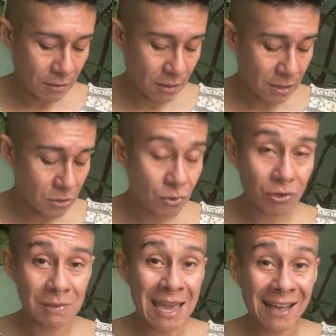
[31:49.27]
You could
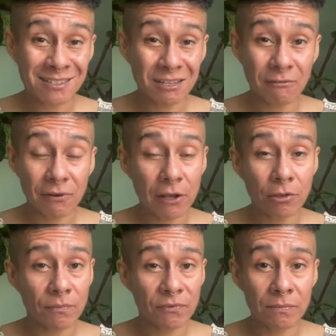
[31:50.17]
be asking for
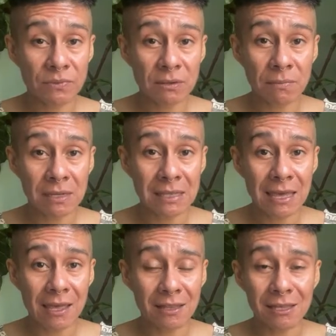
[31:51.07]
help from somebody
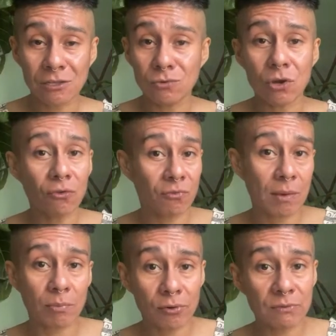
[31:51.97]
that like you know from a
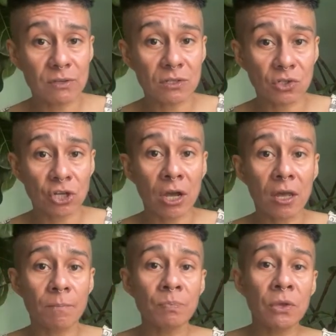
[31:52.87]
previous
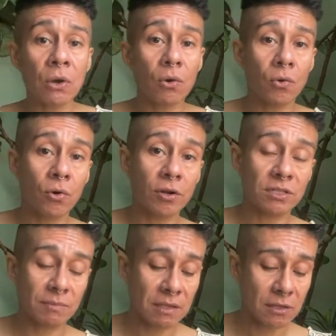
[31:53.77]
job, or
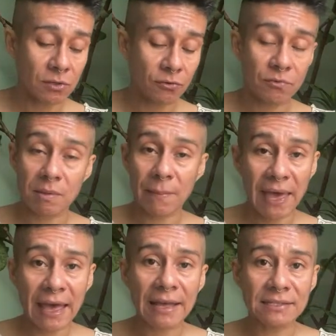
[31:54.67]
somebody that you know from the
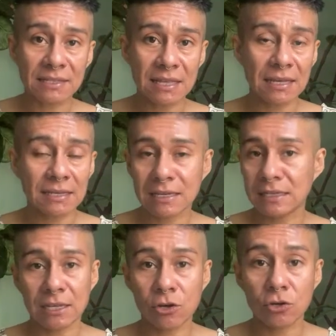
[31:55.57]
past that can
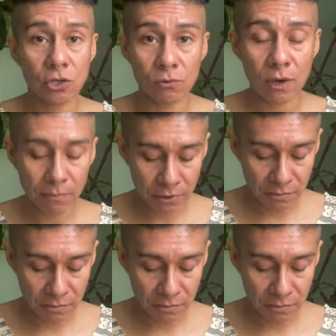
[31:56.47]
like hook you up with a